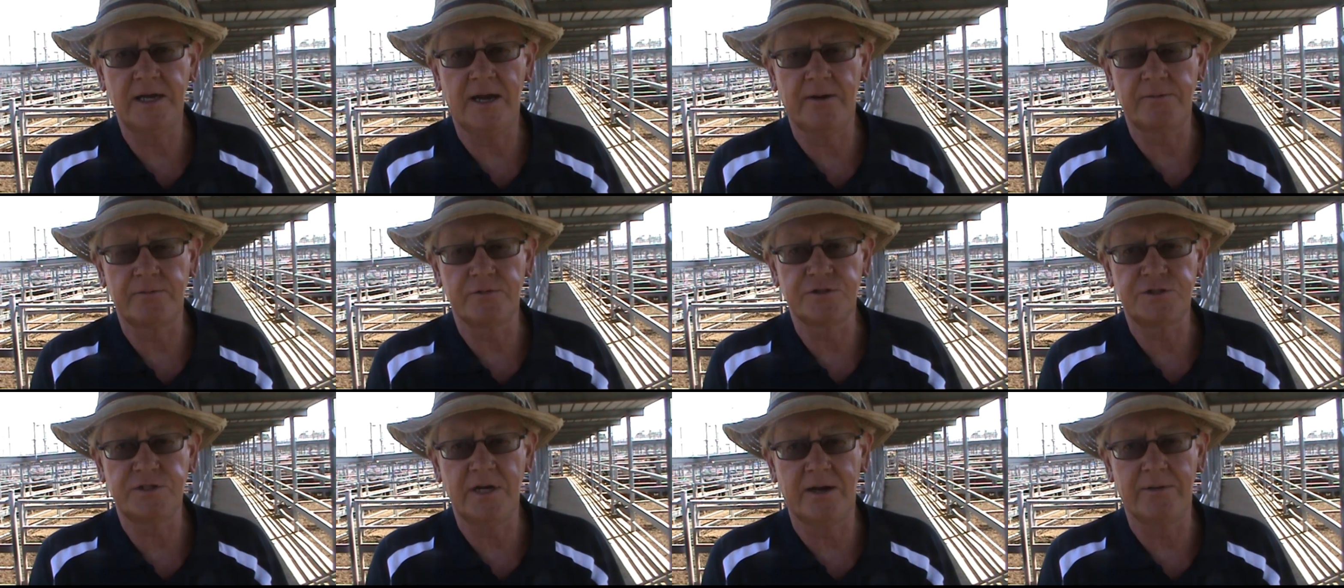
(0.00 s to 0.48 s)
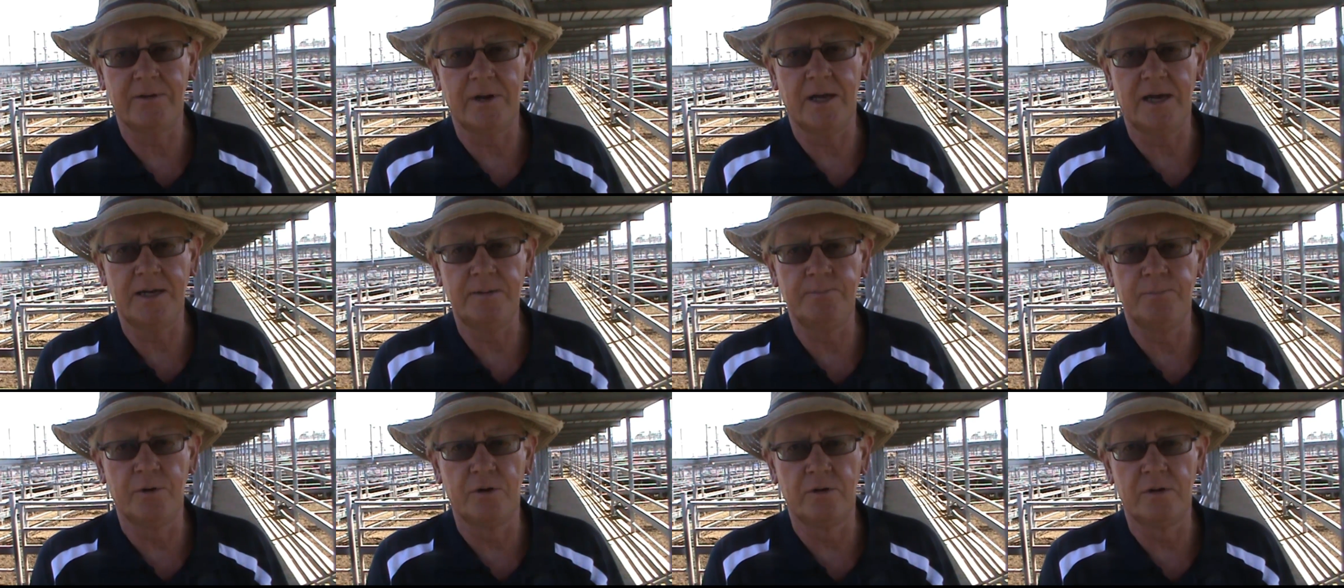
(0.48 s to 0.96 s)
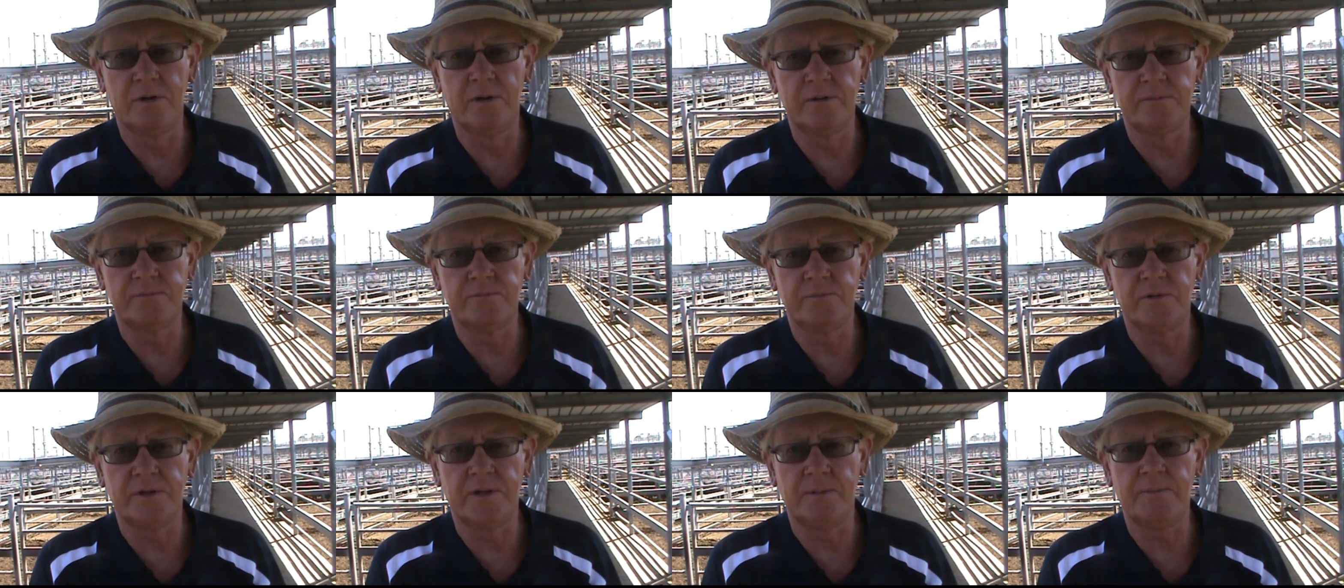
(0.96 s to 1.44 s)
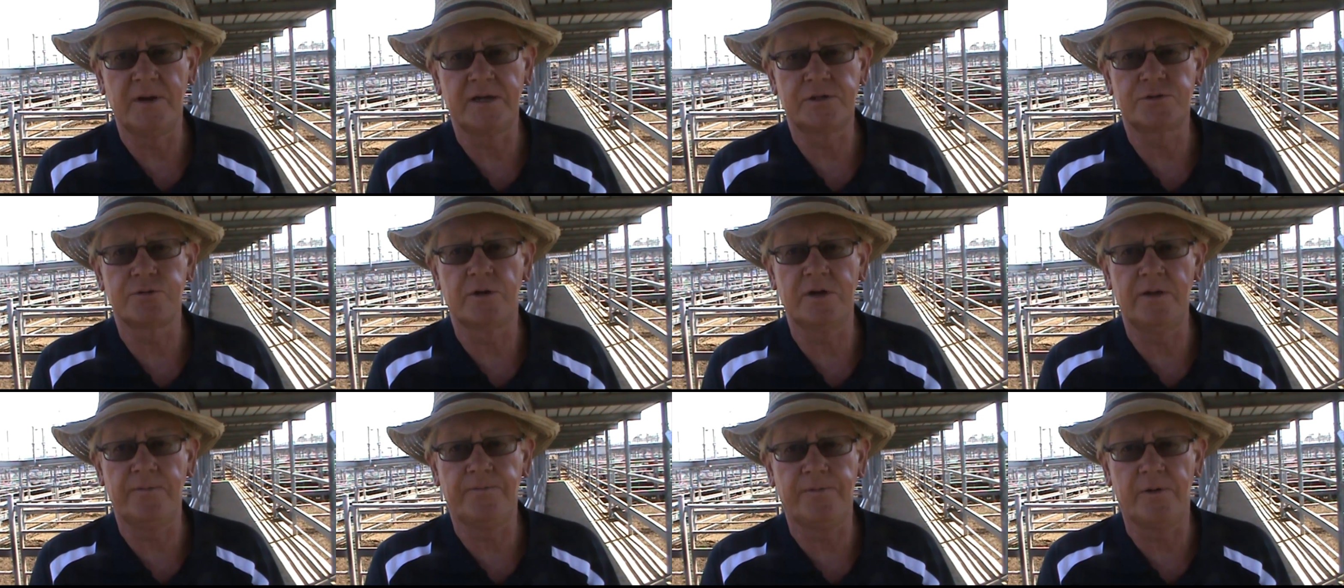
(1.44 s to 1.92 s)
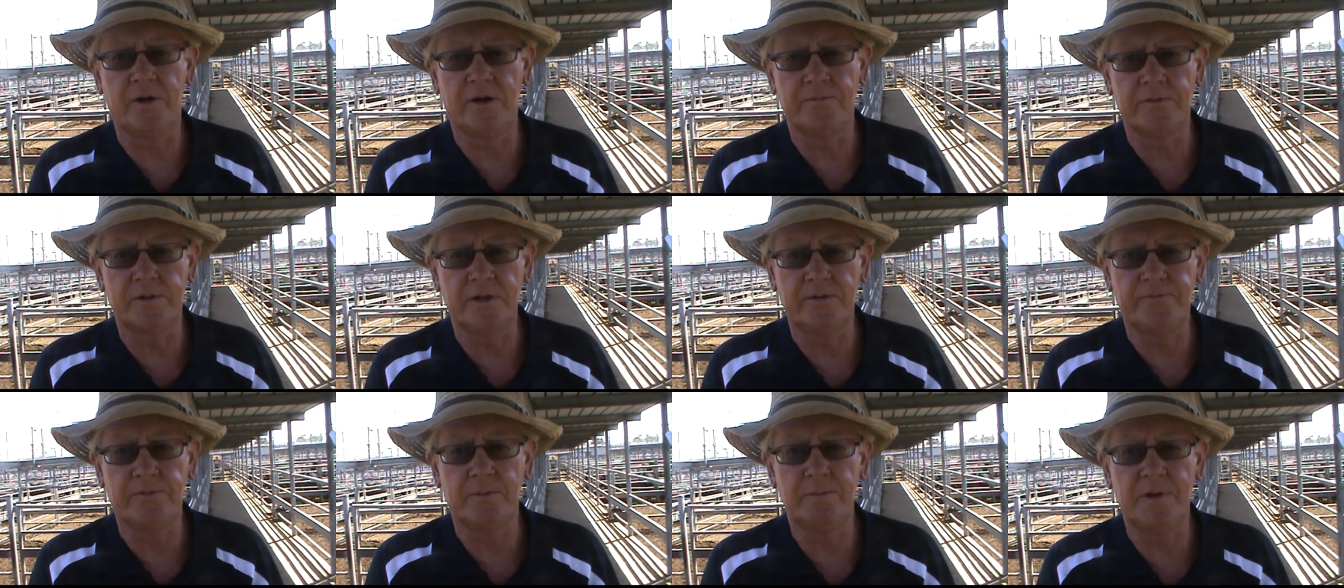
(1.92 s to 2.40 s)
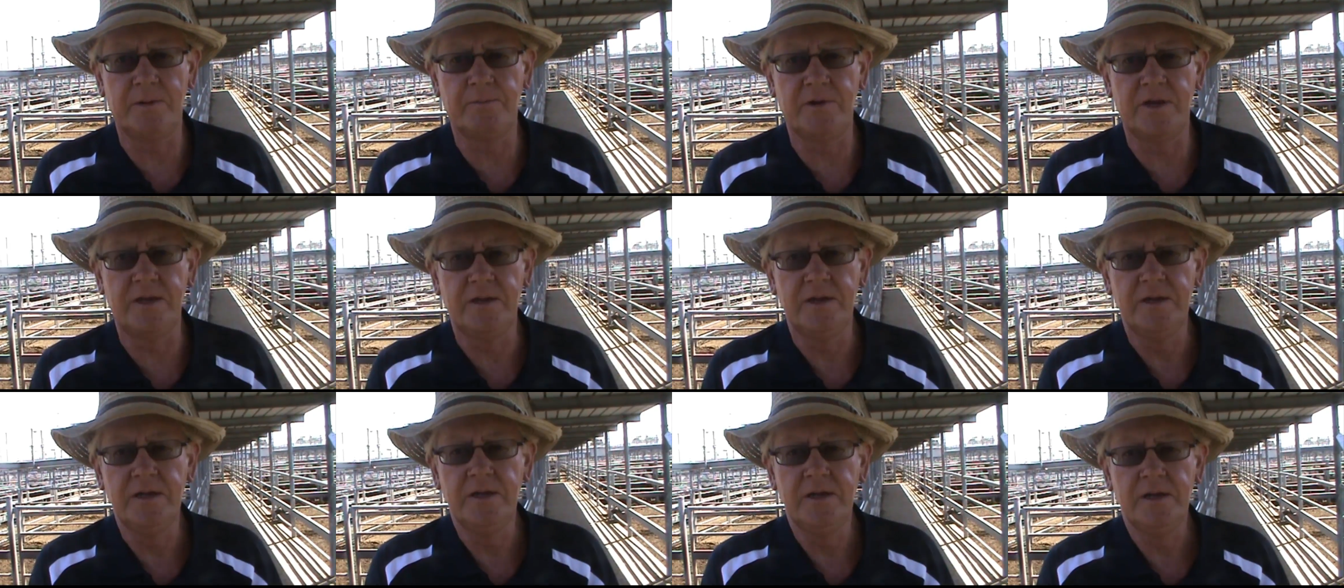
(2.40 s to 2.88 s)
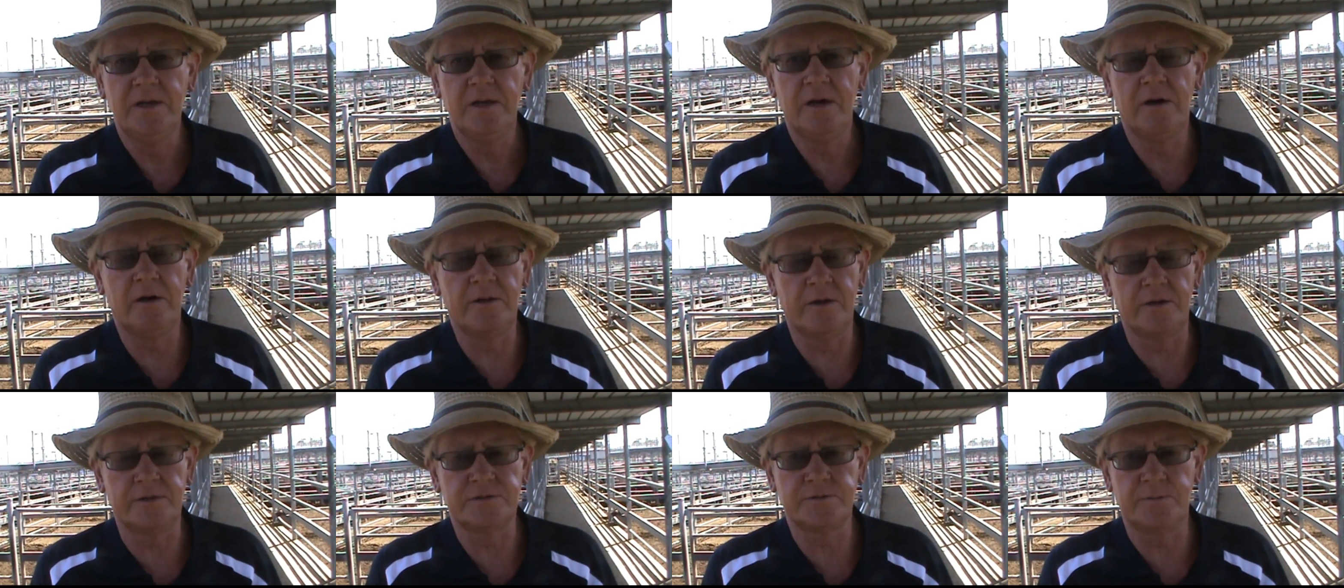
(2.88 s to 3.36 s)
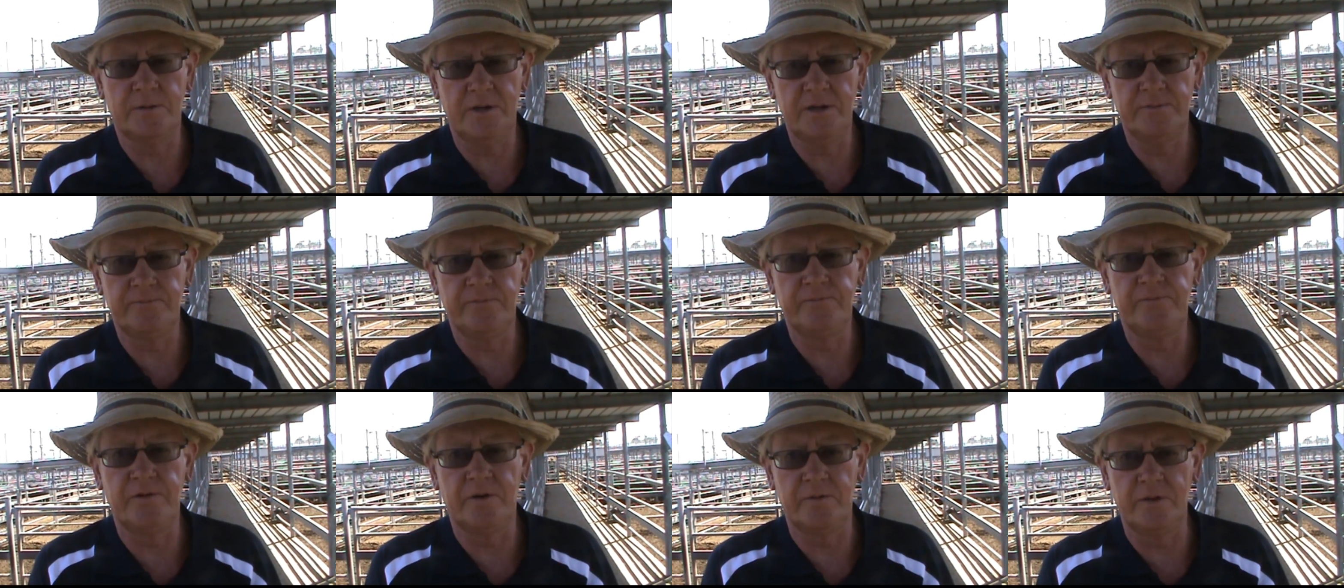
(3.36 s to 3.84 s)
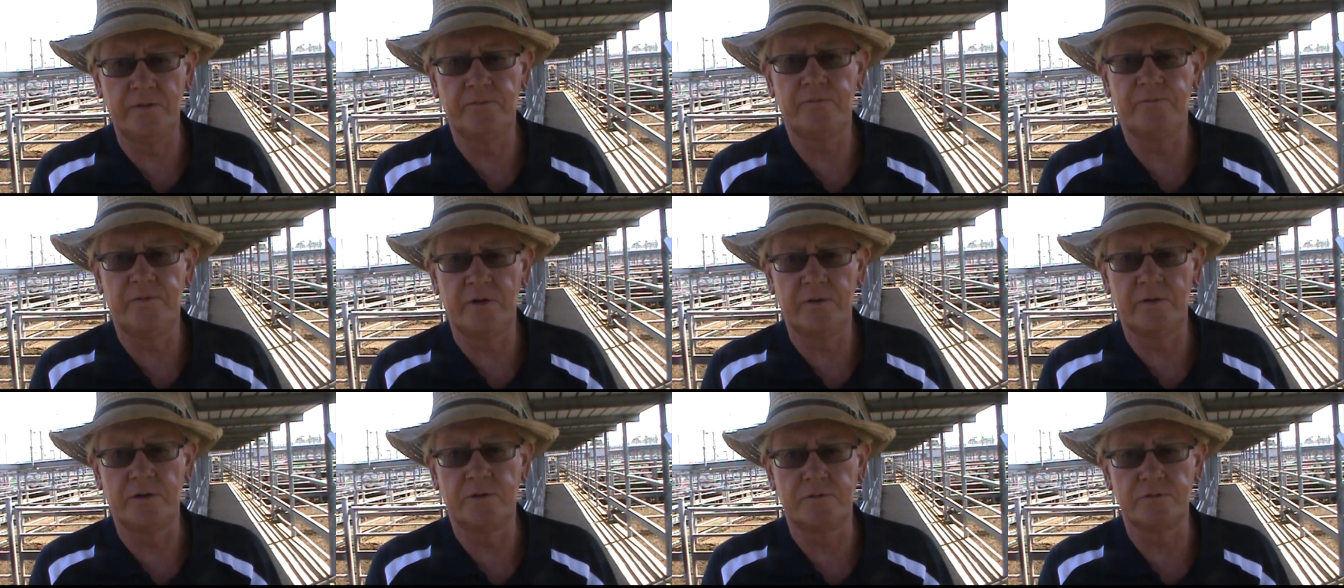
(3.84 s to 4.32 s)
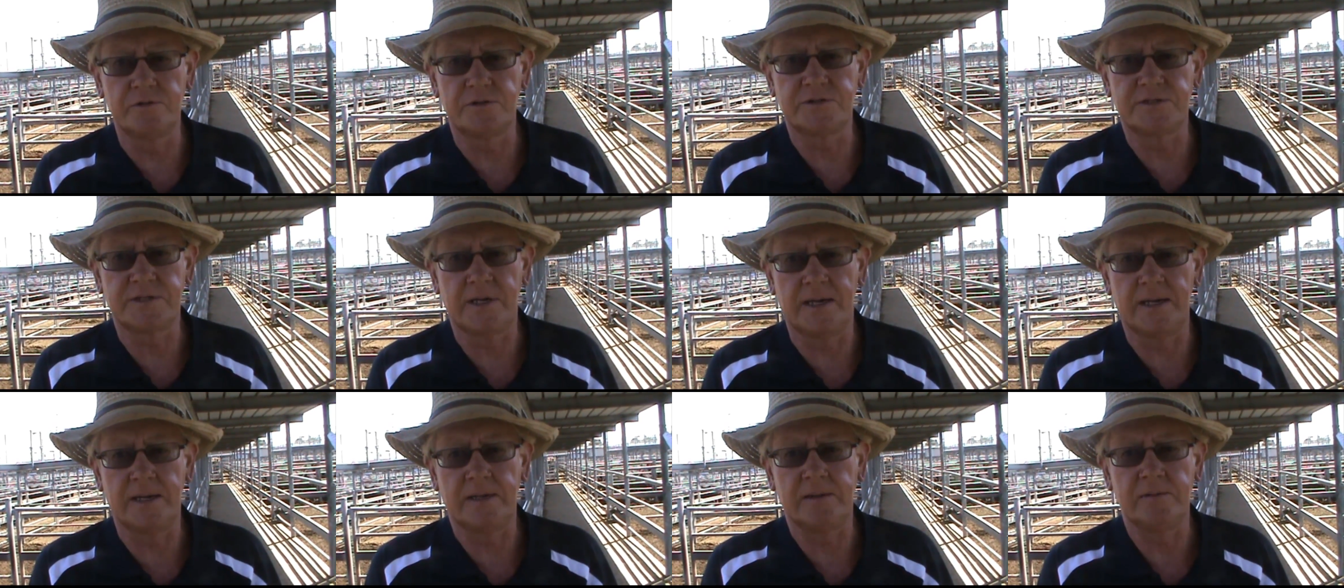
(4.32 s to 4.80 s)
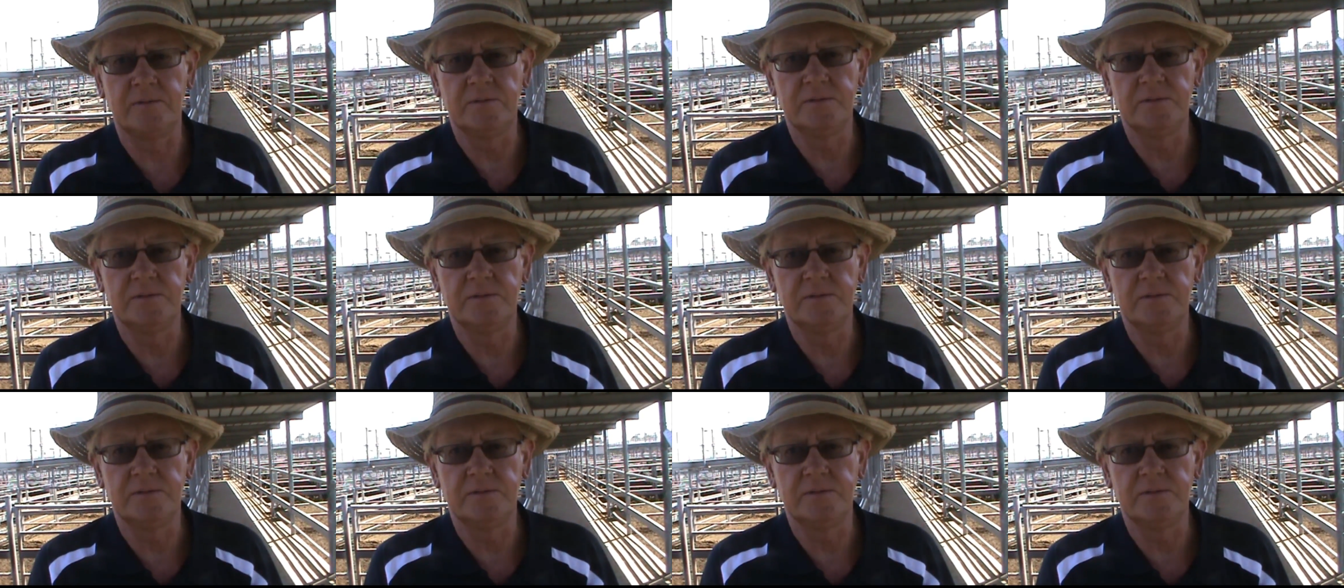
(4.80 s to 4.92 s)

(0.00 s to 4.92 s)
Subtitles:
calf with Charolais Ball, make 25, I think, from memory. Oh, that is a very, very good sale.